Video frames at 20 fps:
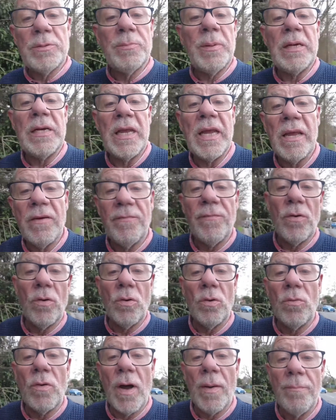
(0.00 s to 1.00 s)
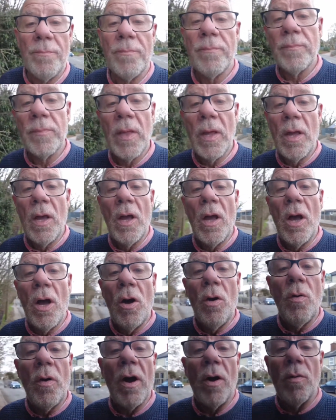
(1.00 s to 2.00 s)
been here for
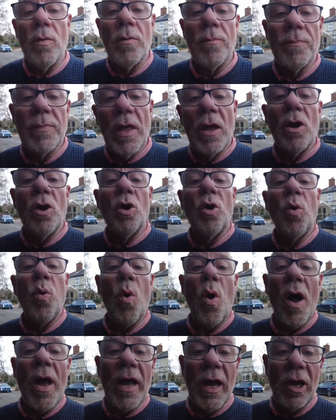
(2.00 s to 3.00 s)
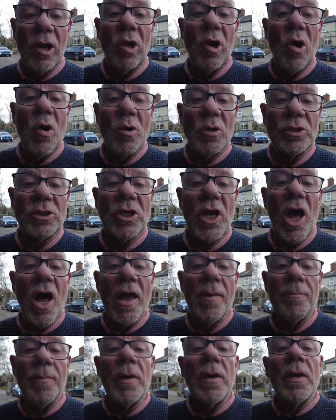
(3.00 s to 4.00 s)
well, quite a long
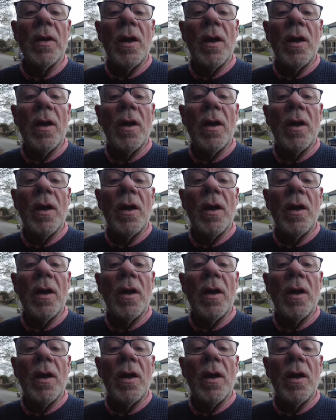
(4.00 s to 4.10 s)
time.